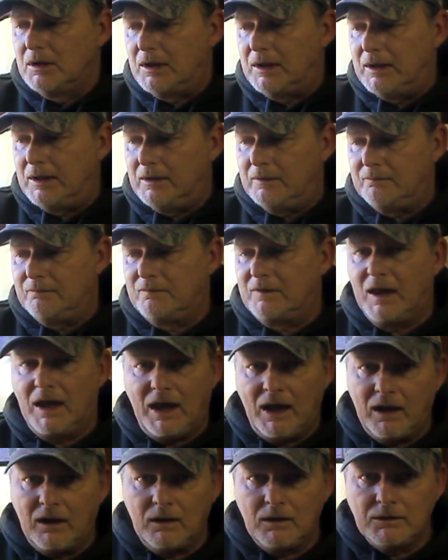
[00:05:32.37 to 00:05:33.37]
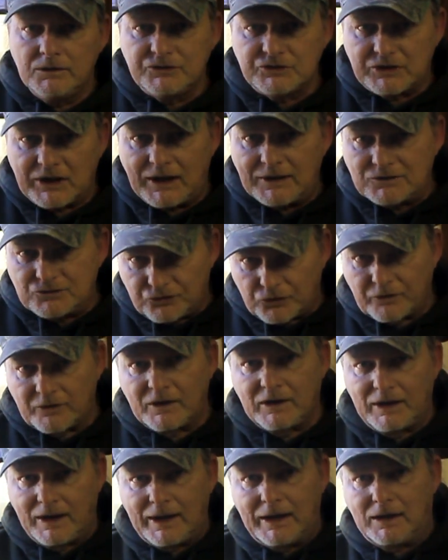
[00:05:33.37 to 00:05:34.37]
And the L stands for the
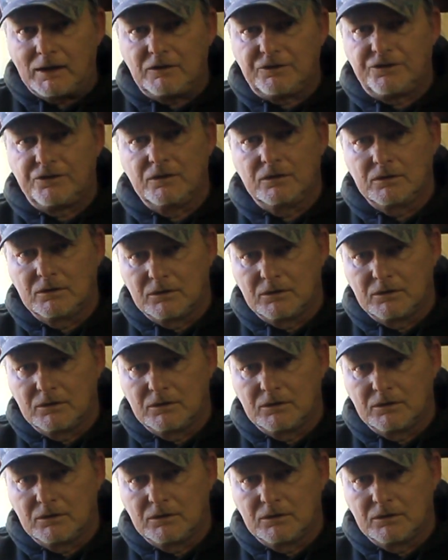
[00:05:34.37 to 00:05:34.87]
length